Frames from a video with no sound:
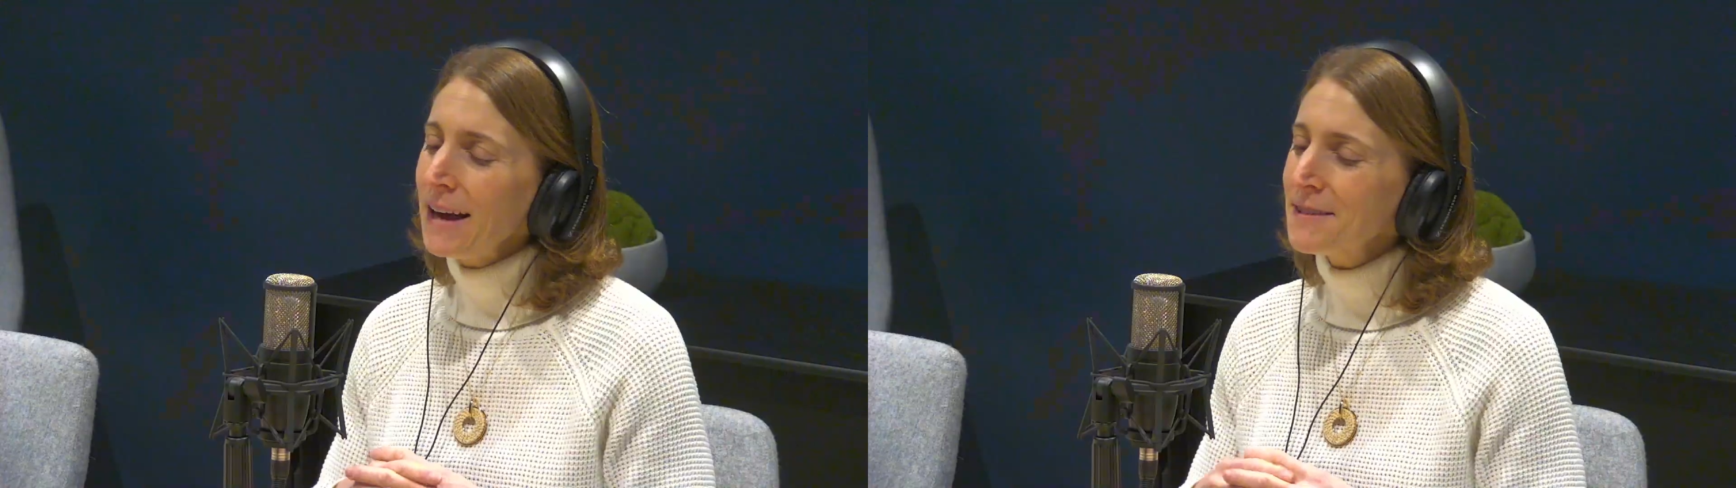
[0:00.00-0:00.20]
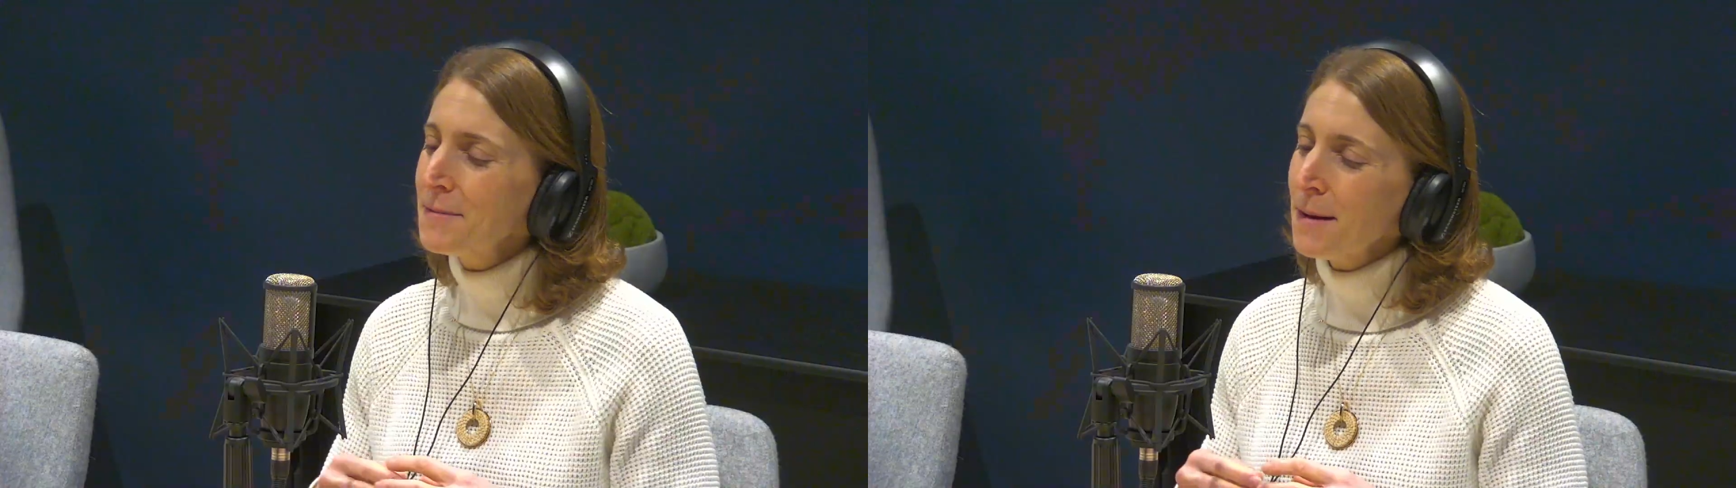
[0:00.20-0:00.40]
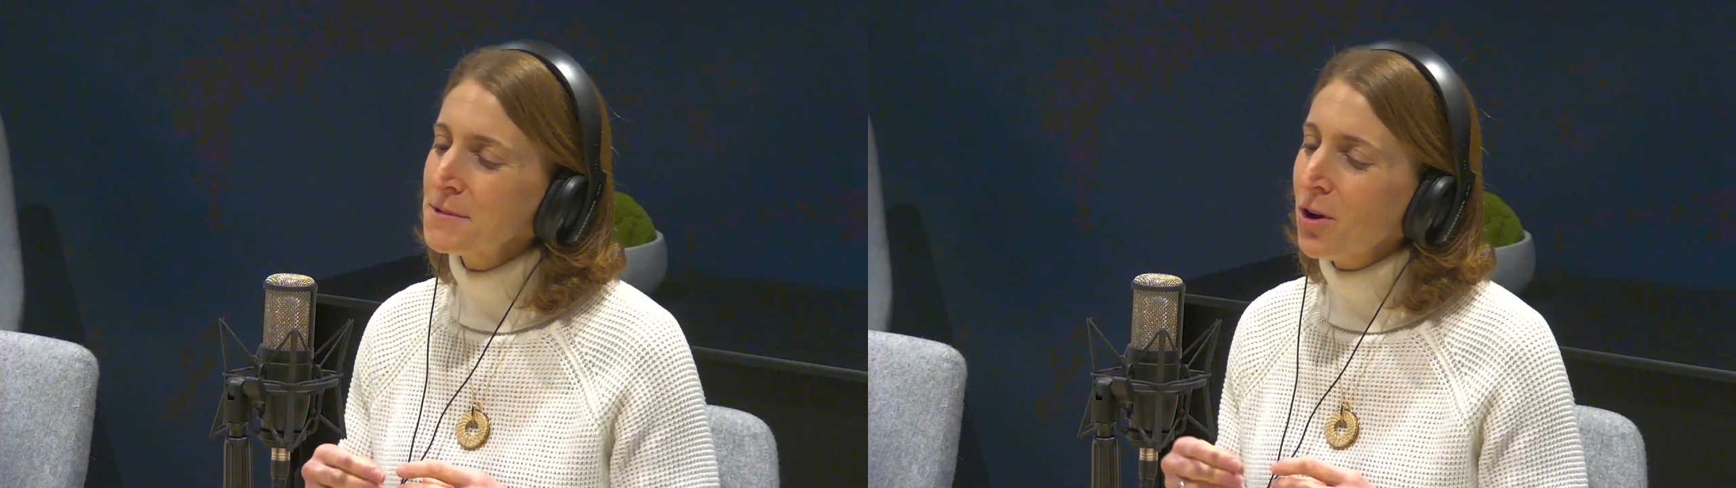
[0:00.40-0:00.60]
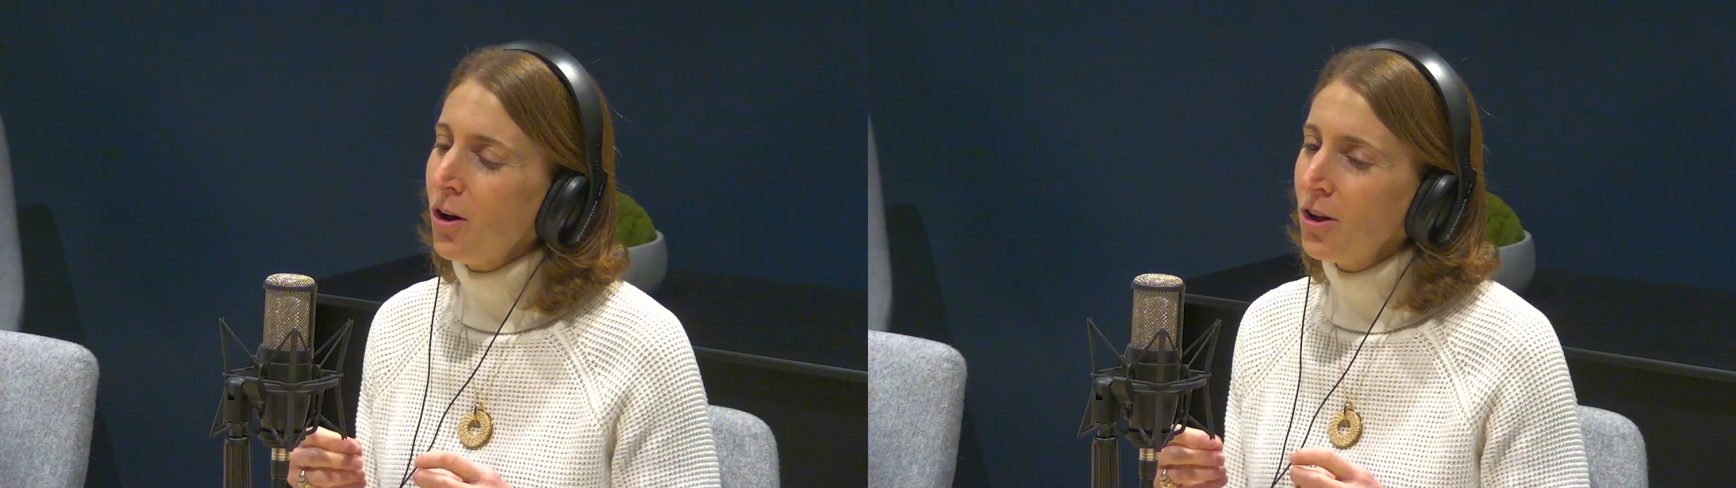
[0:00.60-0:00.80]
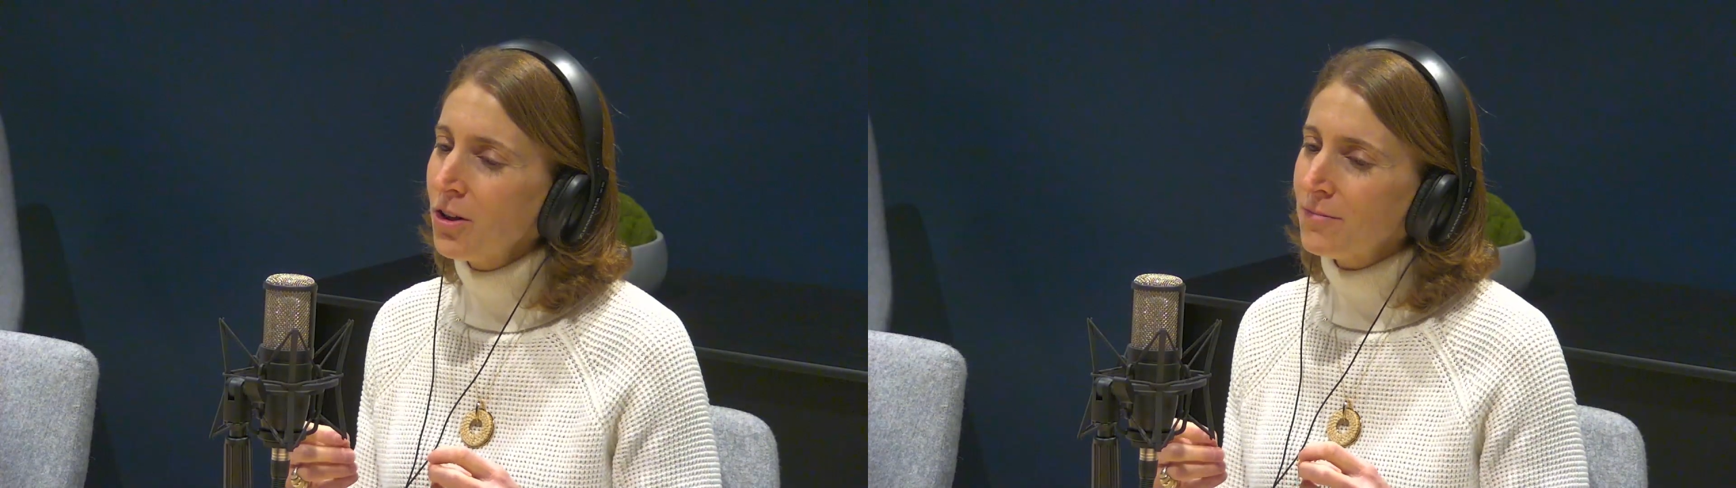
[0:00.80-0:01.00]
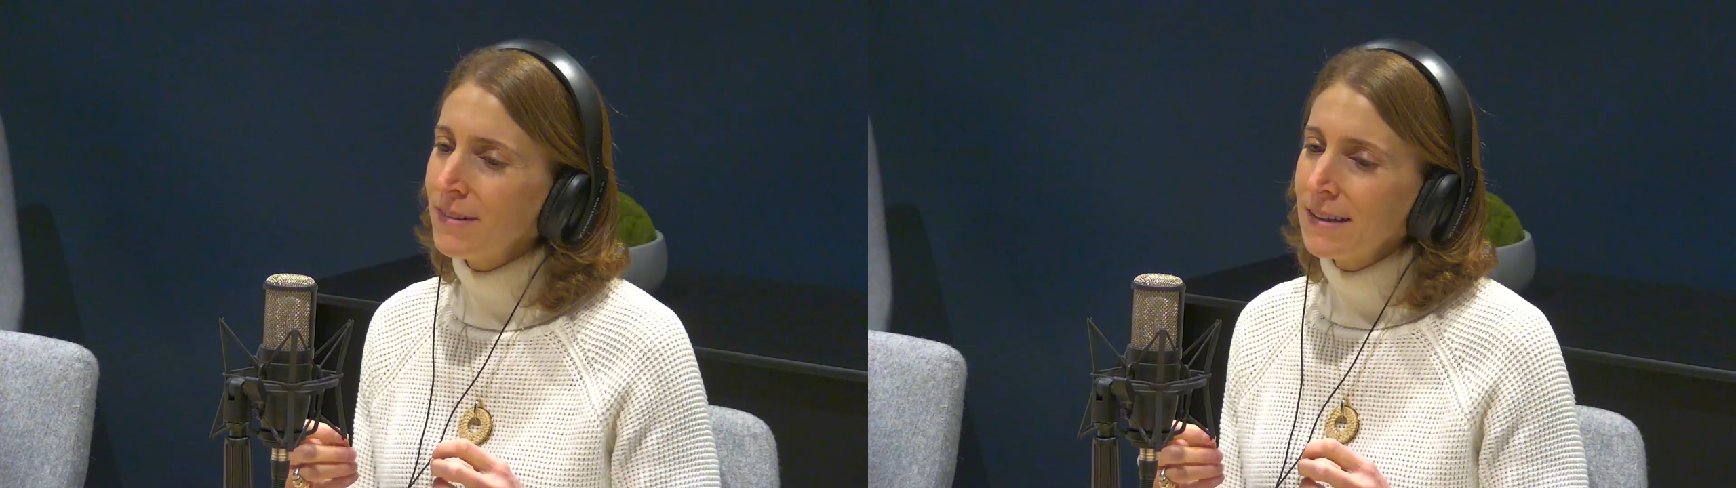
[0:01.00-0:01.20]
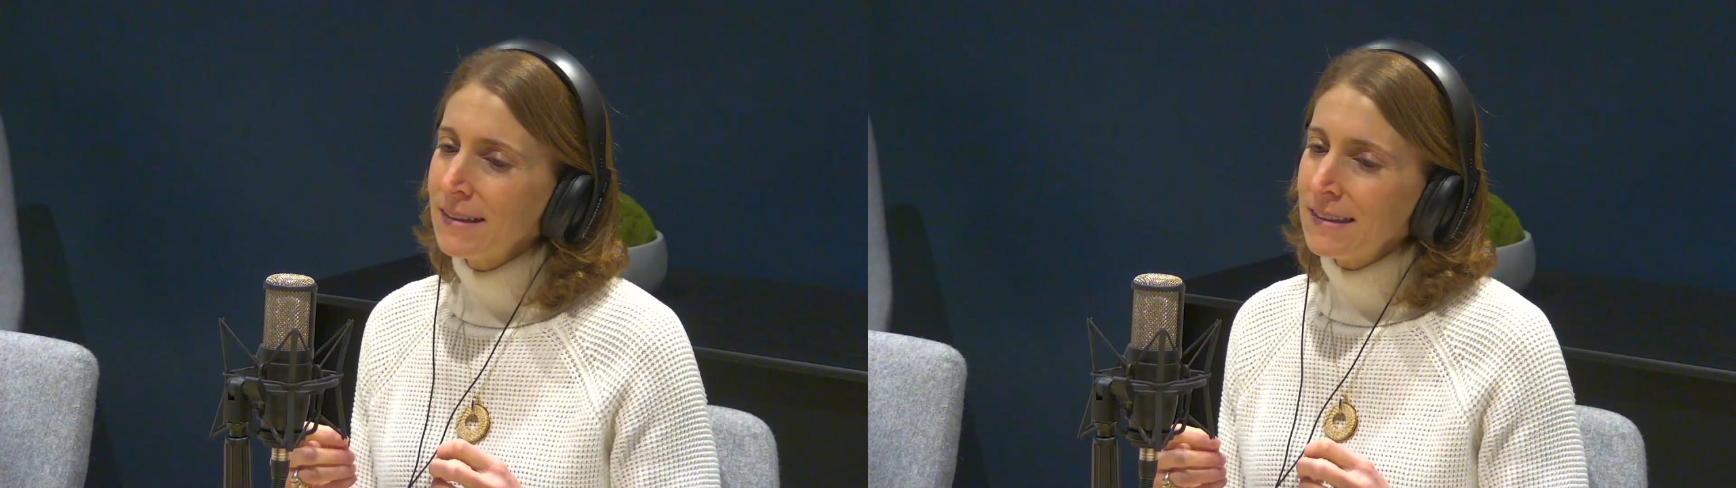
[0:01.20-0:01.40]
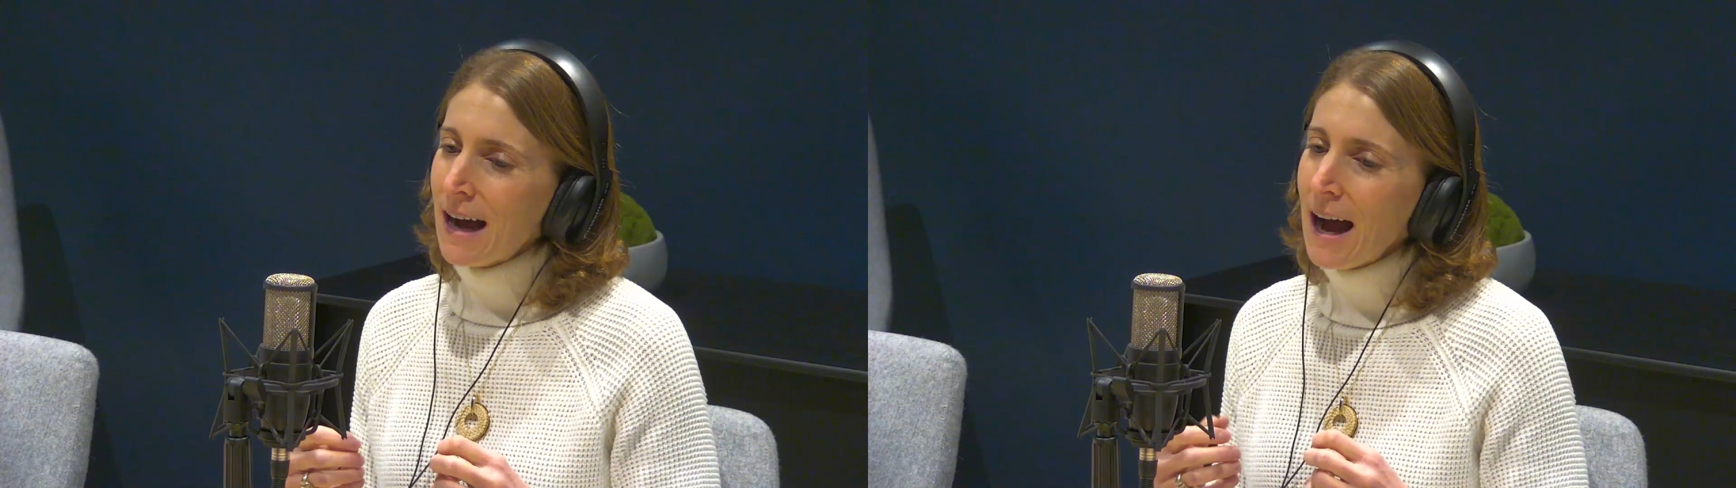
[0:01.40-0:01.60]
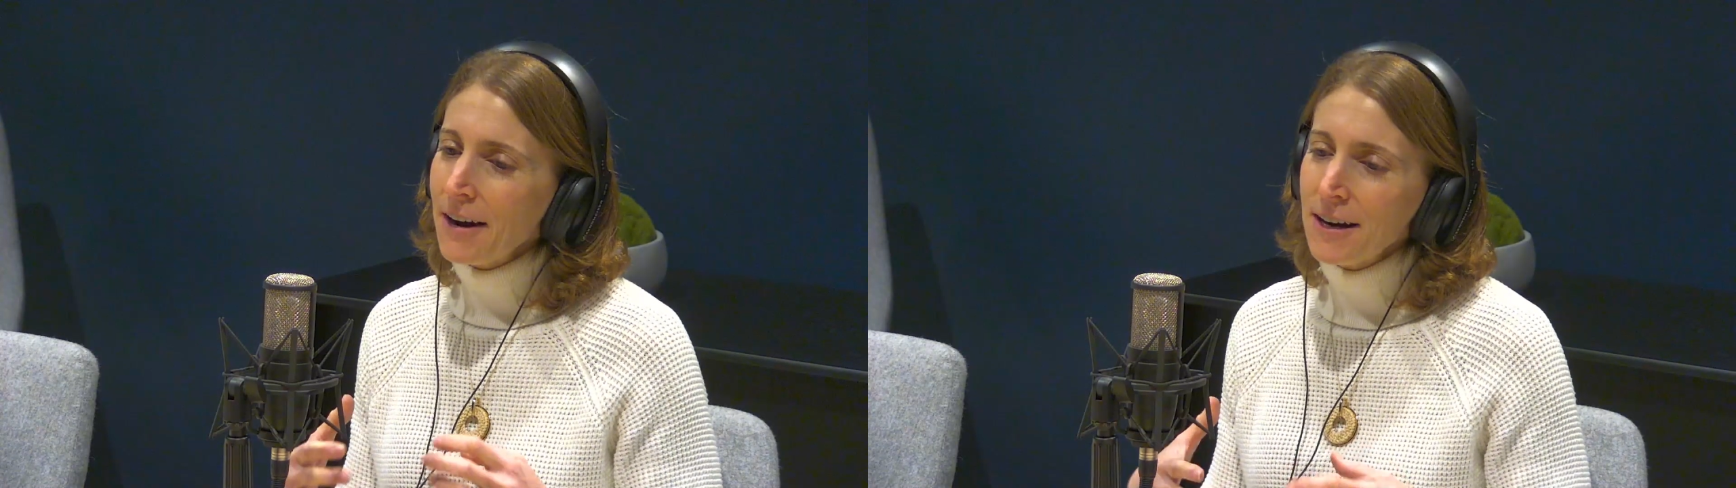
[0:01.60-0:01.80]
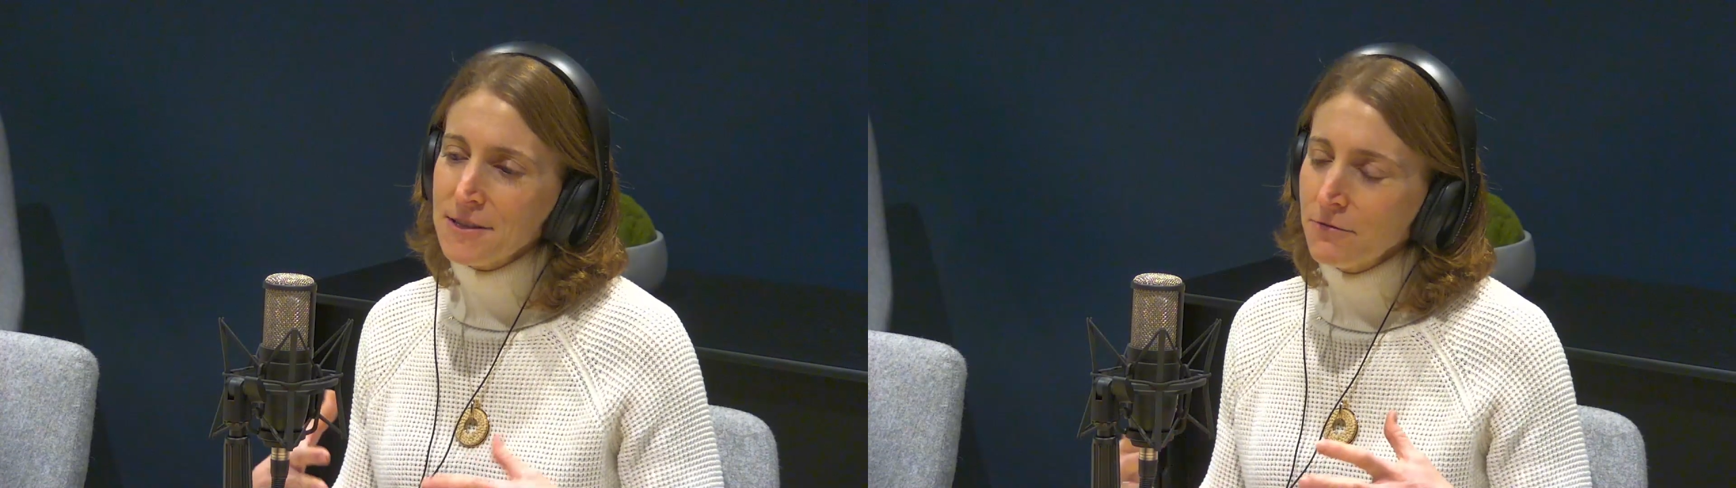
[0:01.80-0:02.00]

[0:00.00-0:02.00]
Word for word: sometimes call IRAs